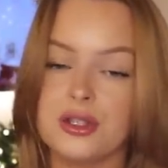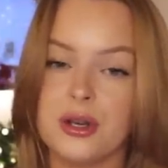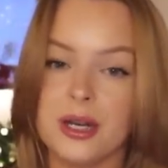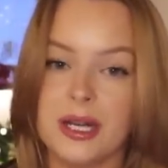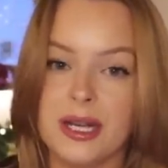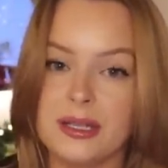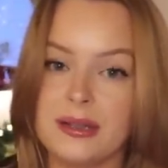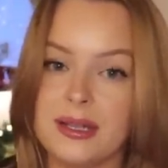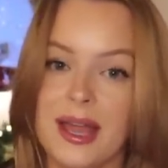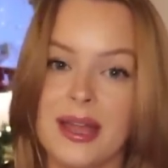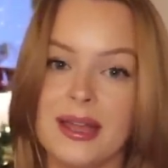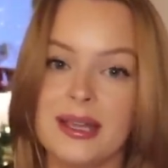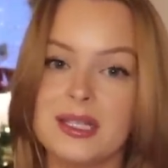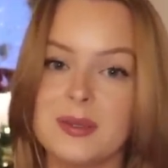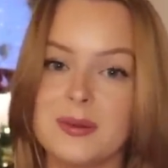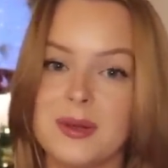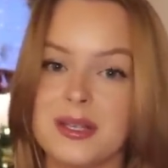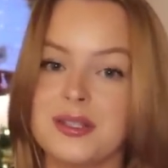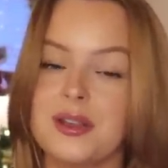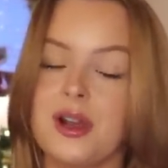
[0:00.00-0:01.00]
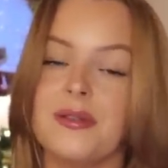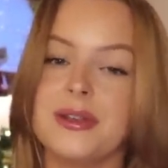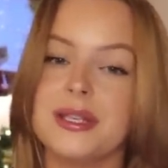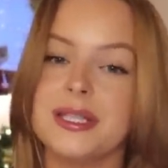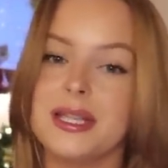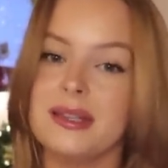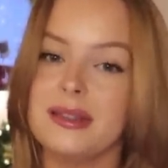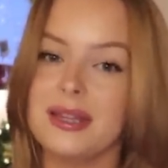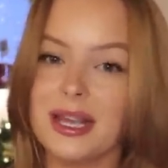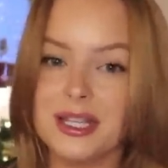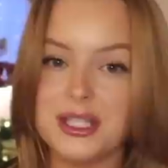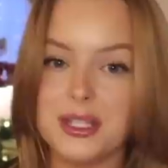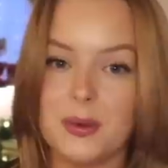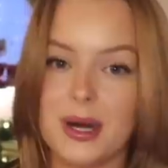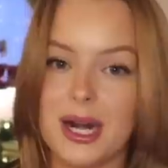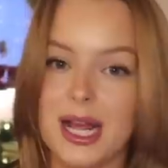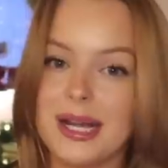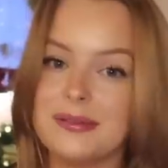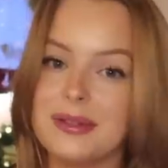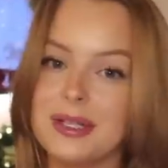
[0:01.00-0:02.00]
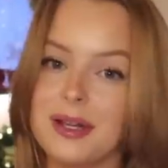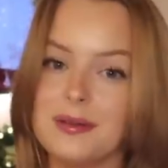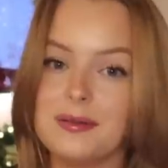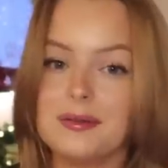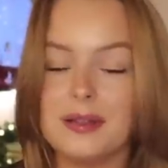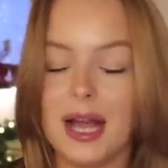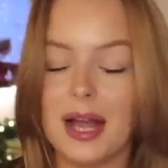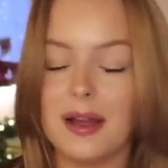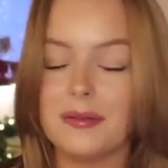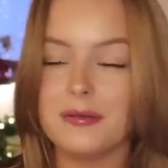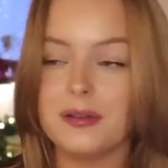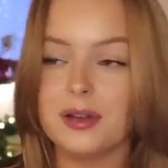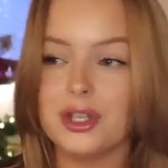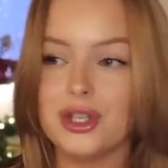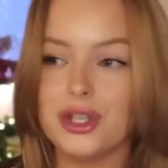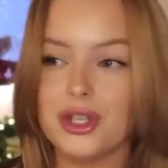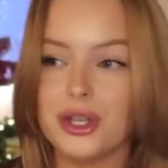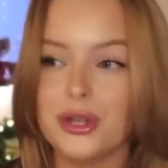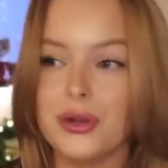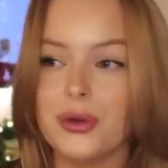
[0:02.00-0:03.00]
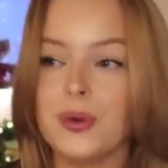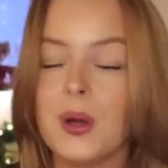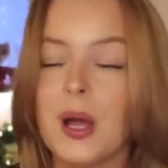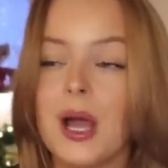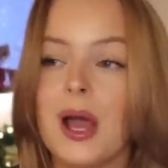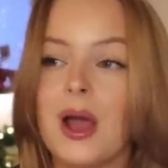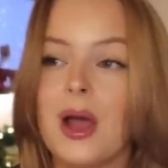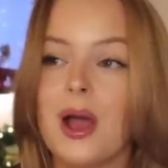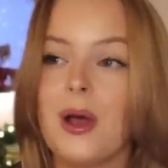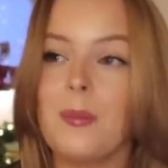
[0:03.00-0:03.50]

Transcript: training legs, because obviously legs, you want to have like a flat foot shoe.